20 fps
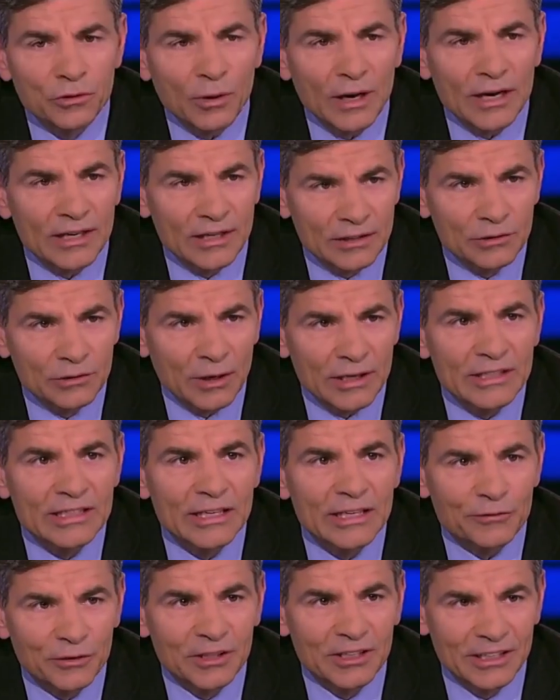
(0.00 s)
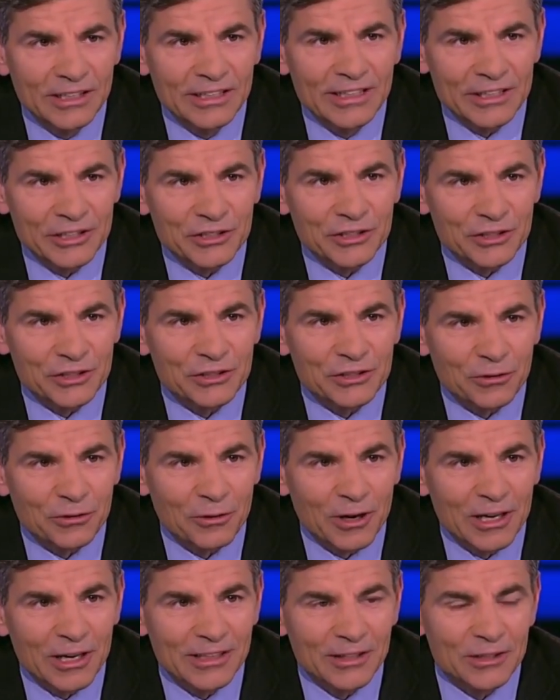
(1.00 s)
quite different conditions
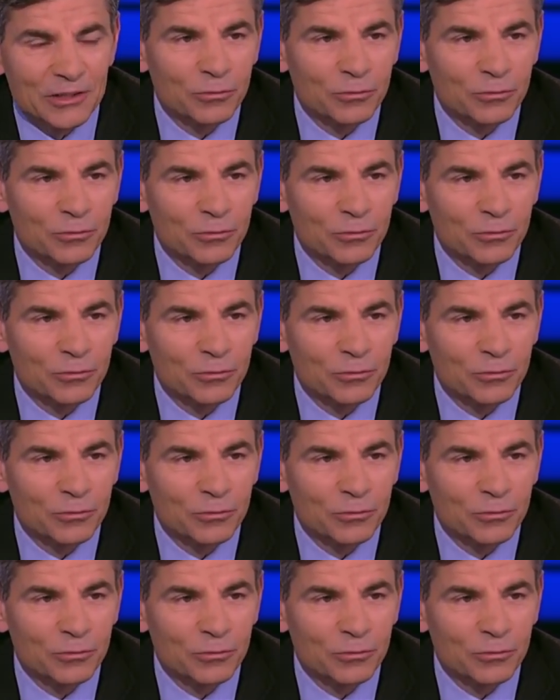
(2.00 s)
right there.